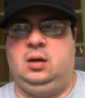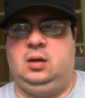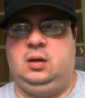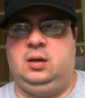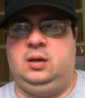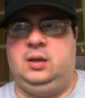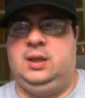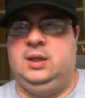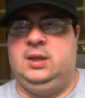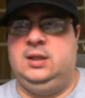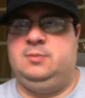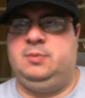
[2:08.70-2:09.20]

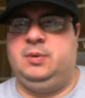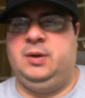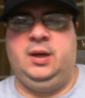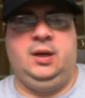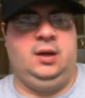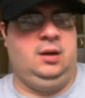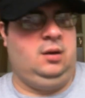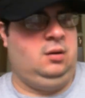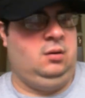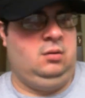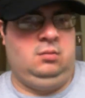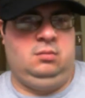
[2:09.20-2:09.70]
kids
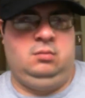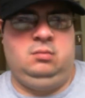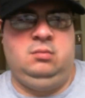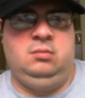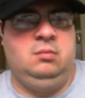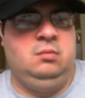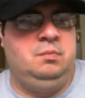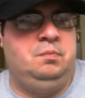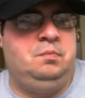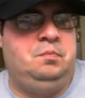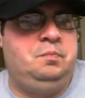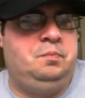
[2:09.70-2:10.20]
playing
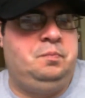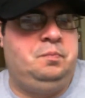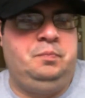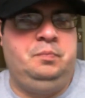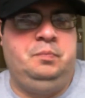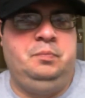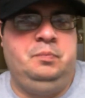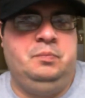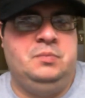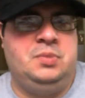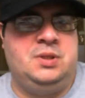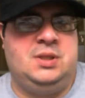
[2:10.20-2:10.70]

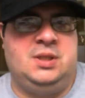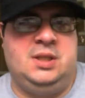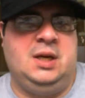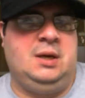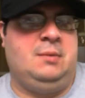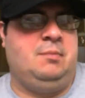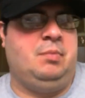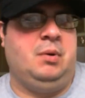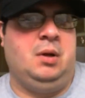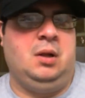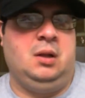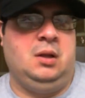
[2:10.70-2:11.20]

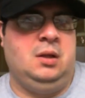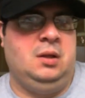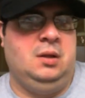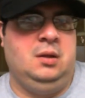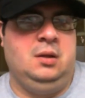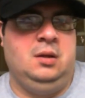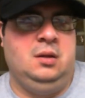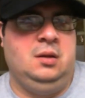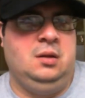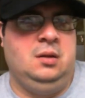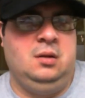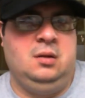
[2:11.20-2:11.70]

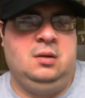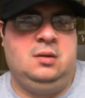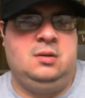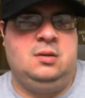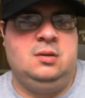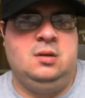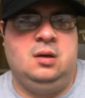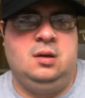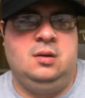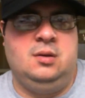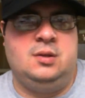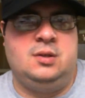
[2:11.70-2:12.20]
stickball
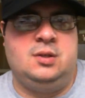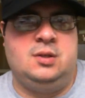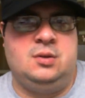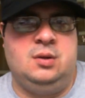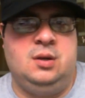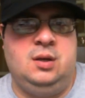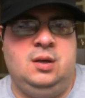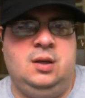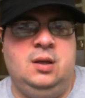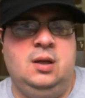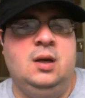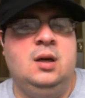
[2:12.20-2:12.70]
on the
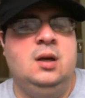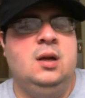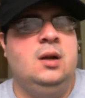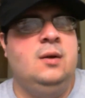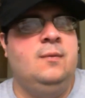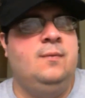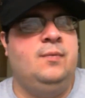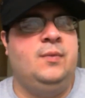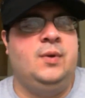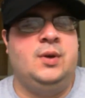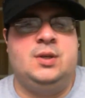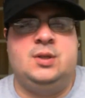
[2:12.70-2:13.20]
street.
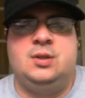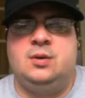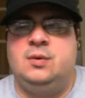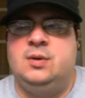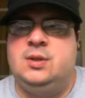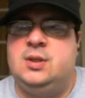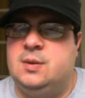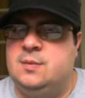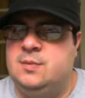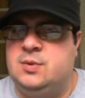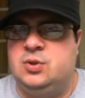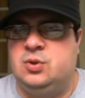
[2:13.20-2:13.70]
There's
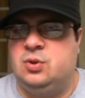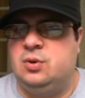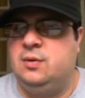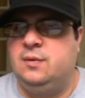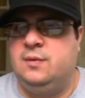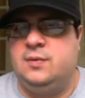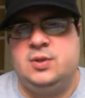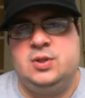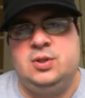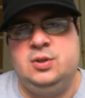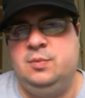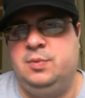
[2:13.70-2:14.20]
always some sort
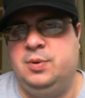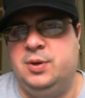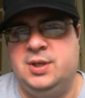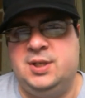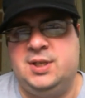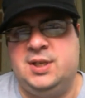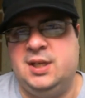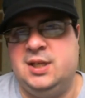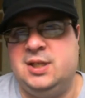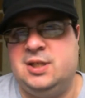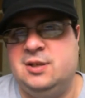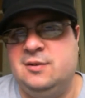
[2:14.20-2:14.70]
of
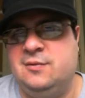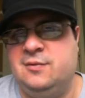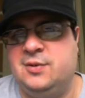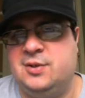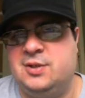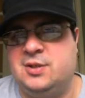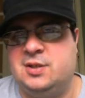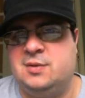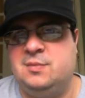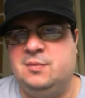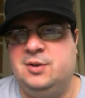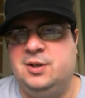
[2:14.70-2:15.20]
superstition for
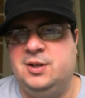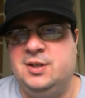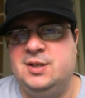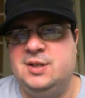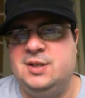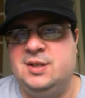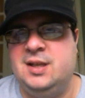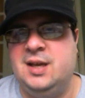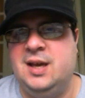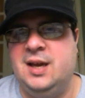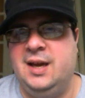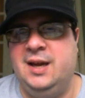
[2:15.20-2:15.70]
some
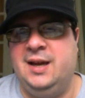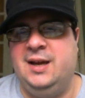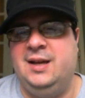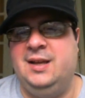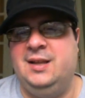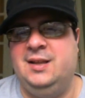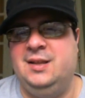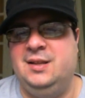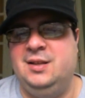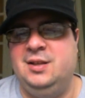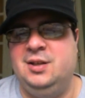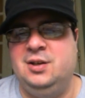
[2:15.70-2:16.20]
reason,
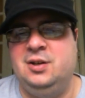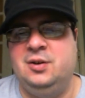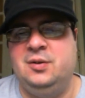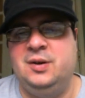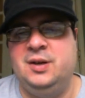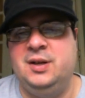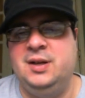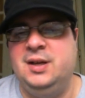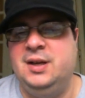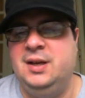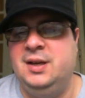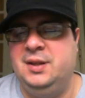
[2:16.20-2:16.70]
and you know
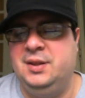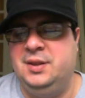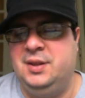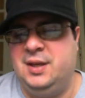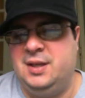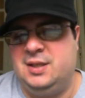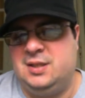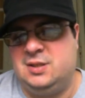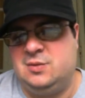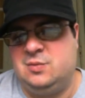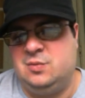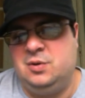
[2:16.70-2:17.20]
what?
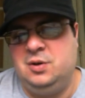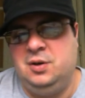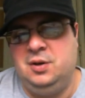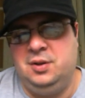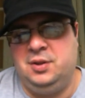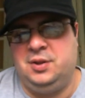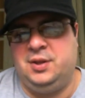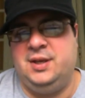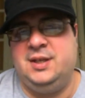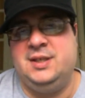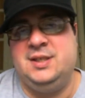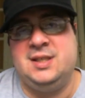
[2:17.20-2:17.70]
That's one of
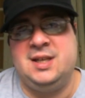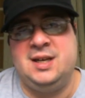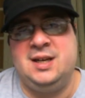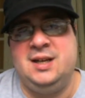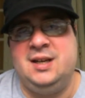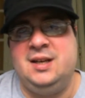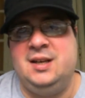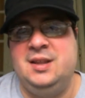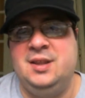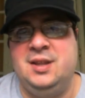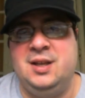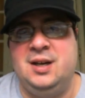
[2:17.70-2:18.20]
the things
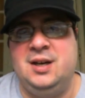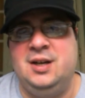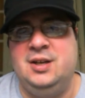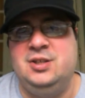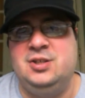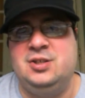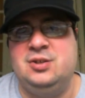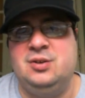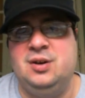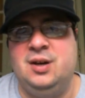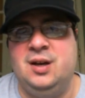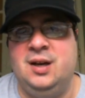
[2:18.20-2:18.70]
that I
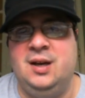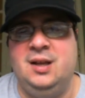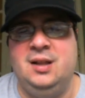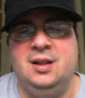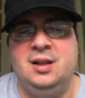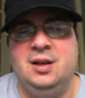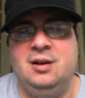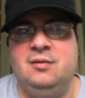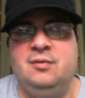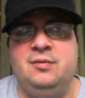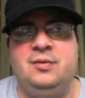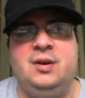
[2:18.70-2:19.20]
enjoy. I
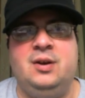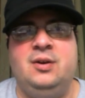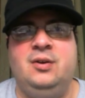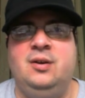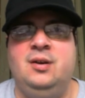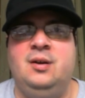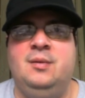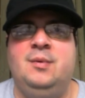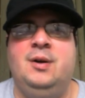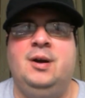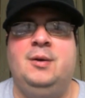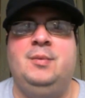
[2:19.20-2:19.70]
love
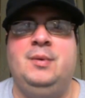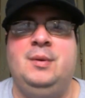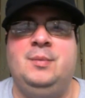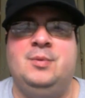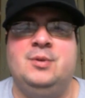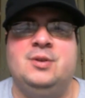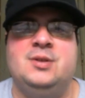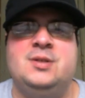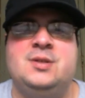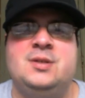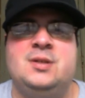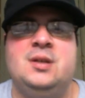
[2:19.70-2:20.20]
hearing about
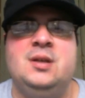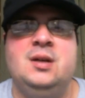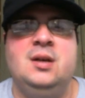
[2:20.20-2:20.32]
people's